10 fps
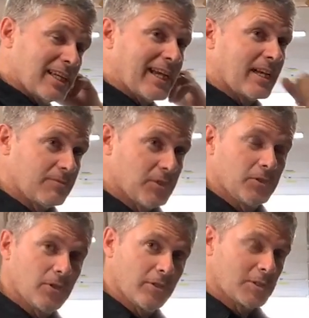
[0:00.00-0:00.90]

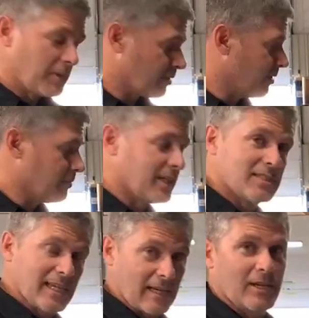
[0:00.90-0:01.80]
Adafruit or SparkFun because
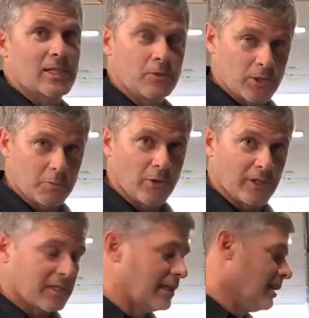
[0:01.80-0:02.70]
they have actual
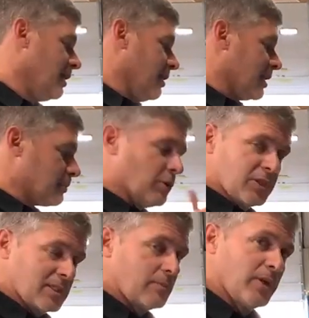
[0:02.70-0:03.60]
support as opposed
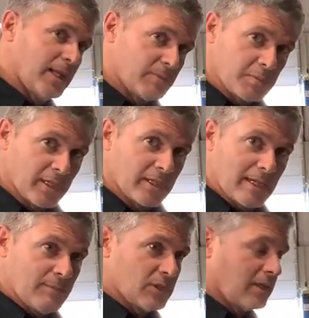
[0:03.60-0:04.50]
to some random schmuck on
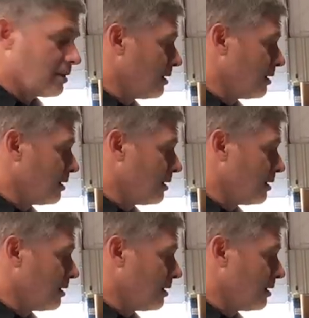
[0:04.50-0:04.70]
Amazon.